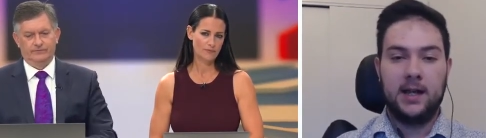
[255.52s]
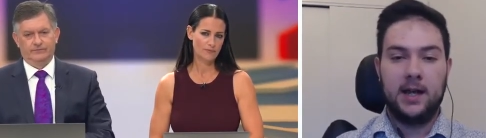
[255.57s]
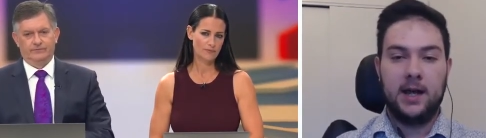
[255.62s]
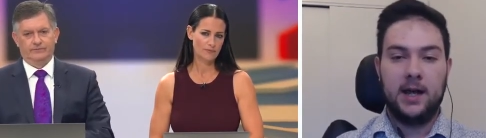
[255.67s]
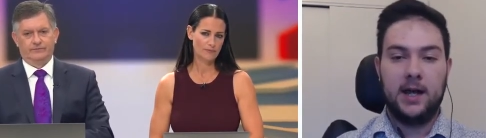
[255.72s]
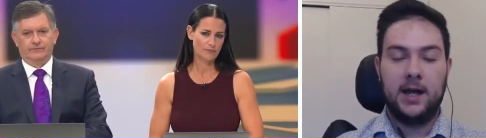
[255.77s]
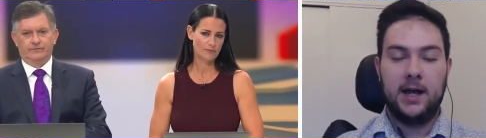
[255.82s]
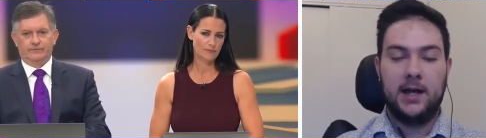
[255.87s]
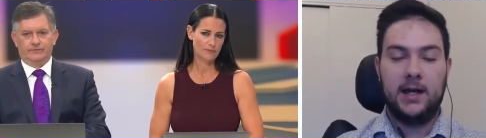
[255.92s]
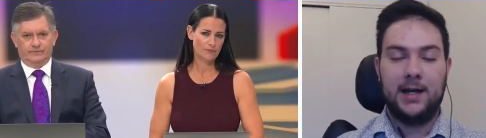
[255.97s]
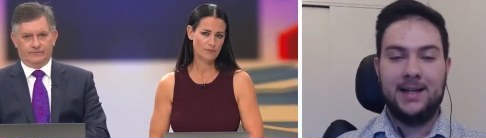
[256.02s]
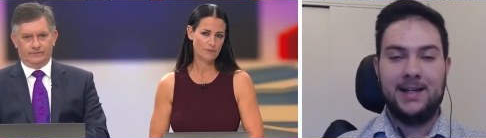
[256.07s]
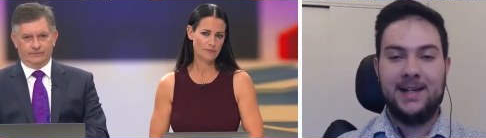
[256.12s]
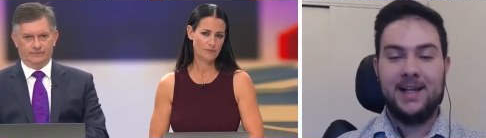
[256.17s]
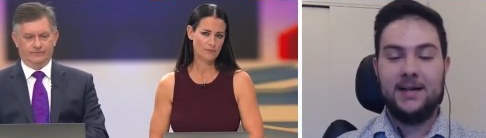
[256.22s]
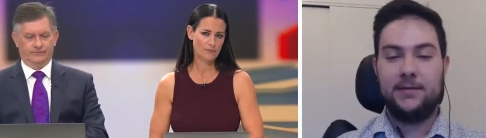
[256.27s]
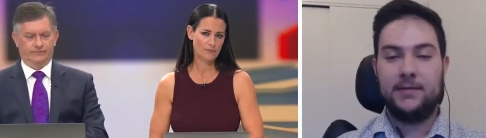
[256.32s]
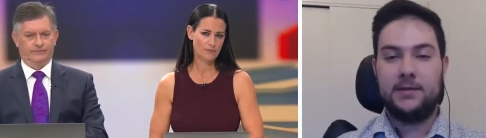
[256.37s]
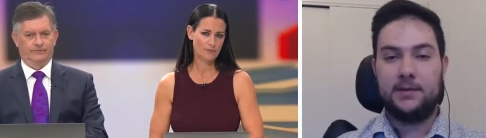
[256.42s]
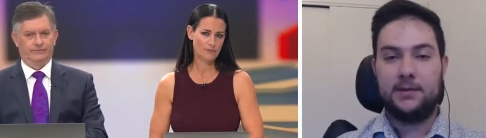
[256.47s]
Speaker 1: uh,
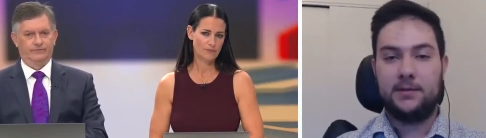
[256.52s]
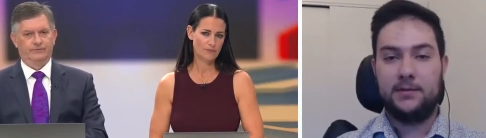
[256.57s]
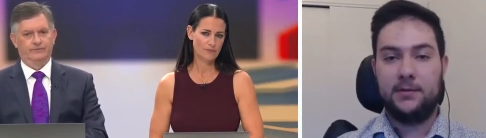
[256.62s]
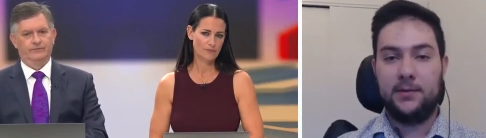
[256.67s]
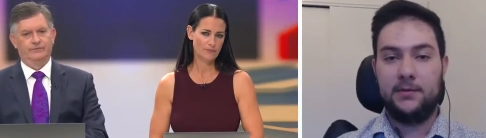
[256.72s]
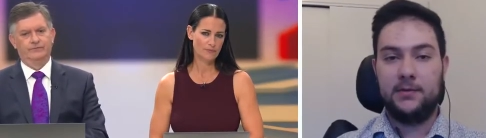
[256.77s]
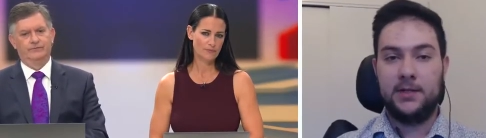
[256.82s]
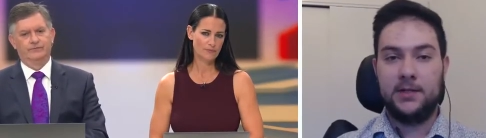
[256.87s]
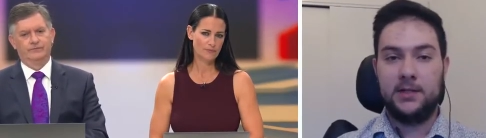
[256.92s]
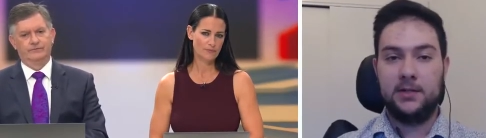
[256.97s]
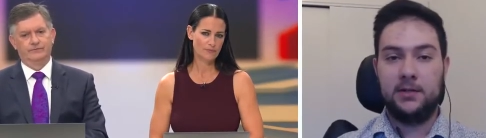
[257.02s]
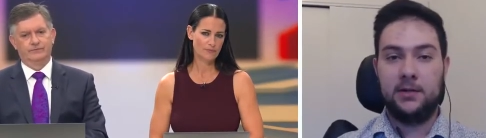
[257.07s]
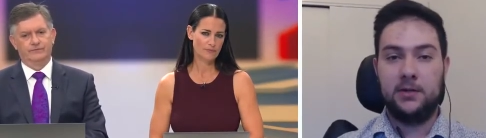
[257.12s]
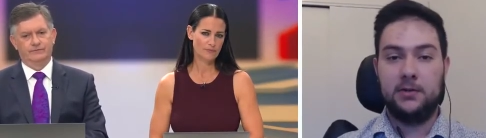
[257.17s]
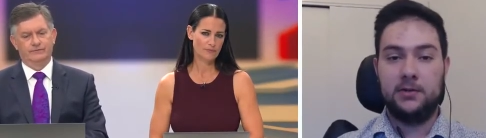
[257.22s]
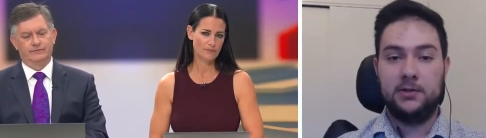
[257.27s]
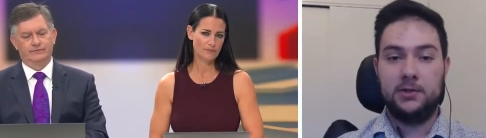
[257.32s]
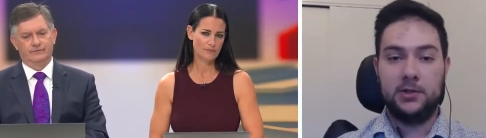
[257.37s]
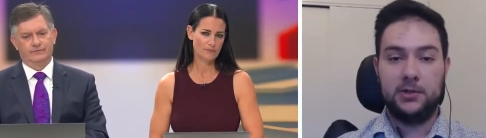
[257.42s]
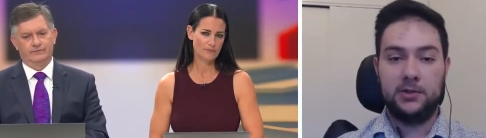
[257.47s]
11 to 15 year
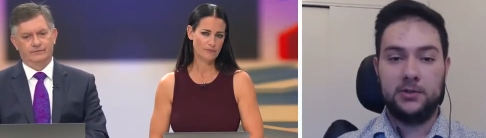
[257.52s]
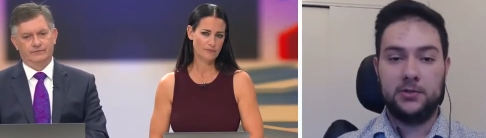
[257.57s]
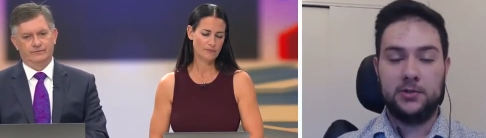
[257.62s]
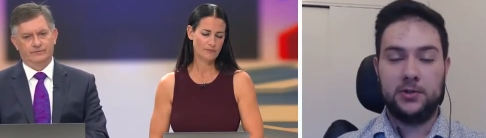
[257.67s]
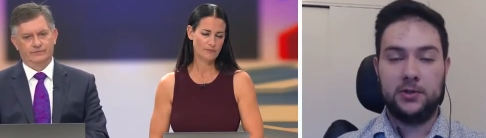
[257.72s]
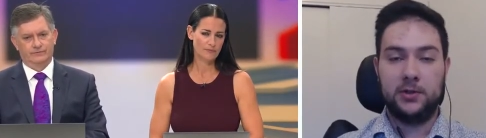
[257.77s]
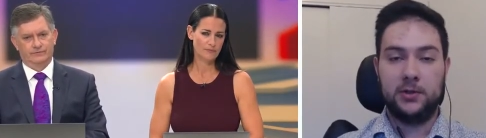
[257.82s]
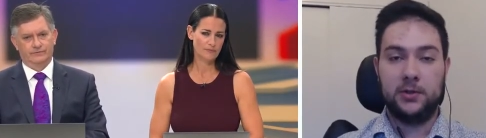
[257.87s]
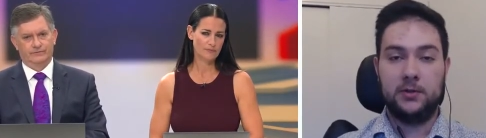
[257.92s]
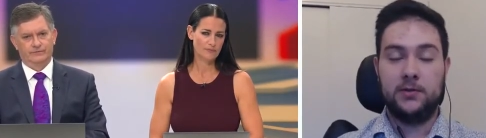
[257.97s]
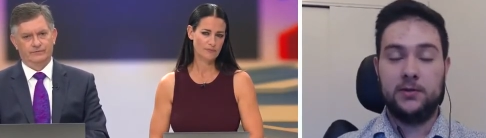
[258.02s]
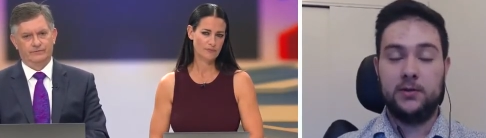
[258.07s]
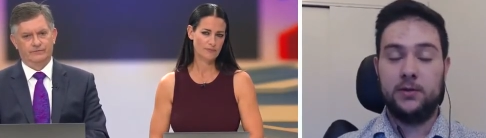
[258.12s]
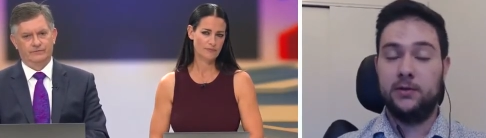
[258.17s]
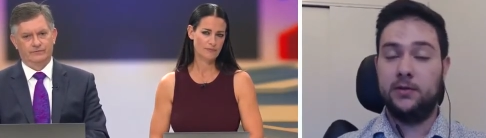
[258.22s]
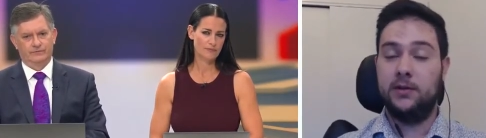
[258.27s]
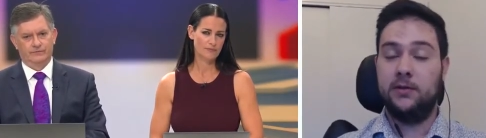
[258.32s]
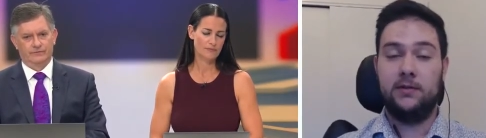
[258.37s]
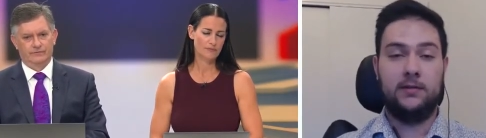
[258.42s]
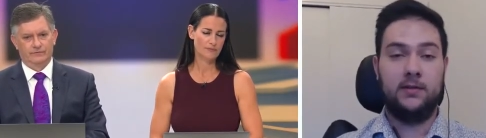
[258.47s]
old children, who of
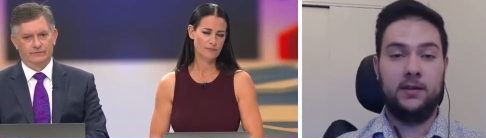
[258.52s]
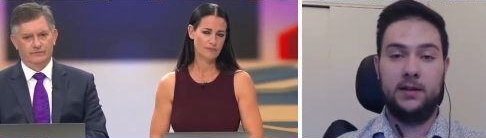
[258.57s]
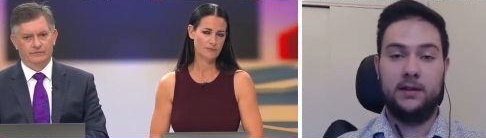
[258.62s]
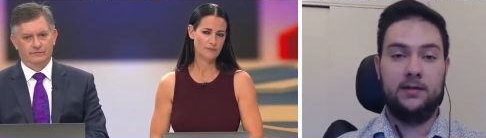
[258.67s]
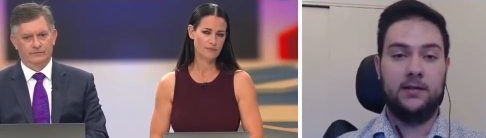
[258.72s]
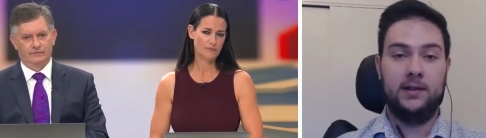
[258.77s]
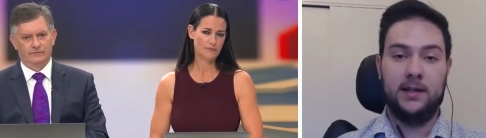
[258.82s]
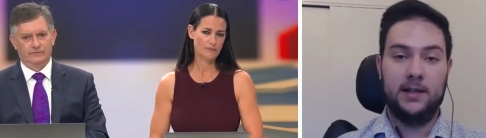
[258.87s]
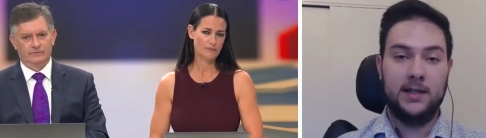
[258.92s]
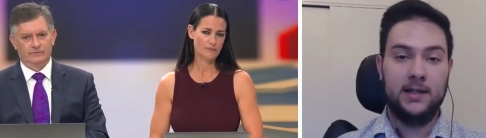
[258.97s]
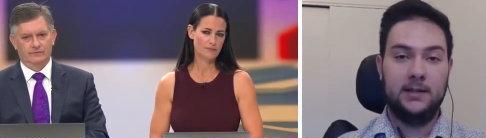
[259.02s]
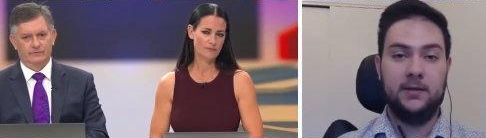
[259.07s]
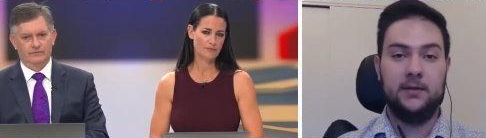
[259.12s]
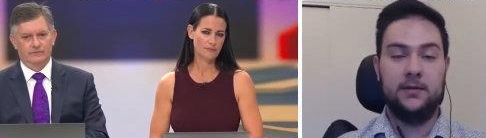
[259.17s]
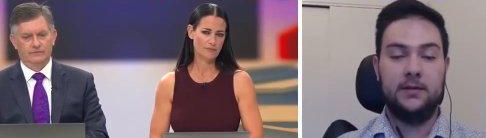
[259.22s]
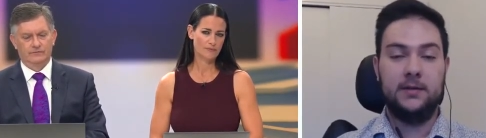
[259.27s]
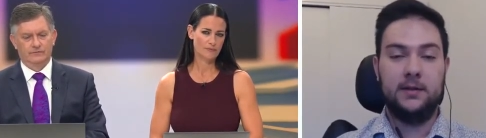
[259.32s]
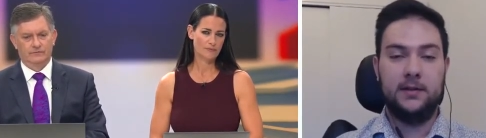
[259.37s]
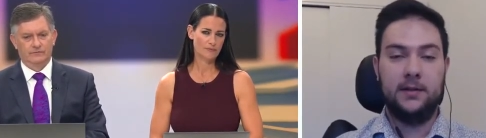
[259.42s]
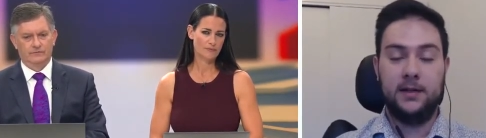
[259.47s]
course it's it's illegal,